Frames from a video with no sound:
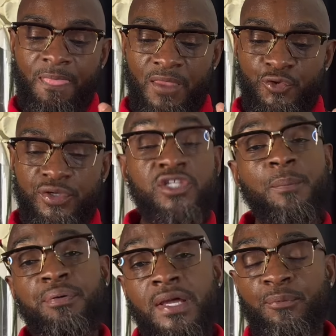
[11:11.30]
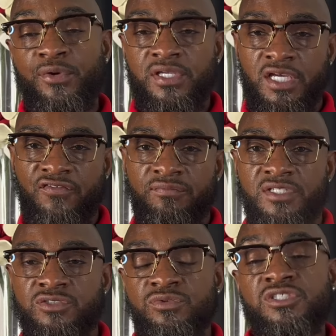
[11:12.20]
You get the peppery kick from
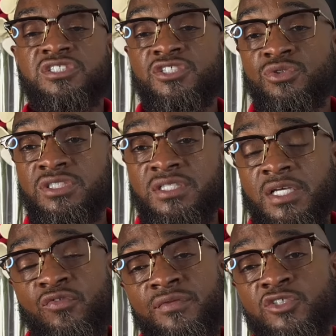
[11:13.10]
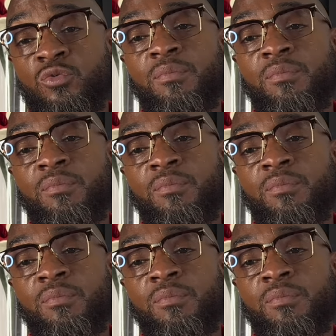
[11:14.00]
this one, the citrusy kick from this one,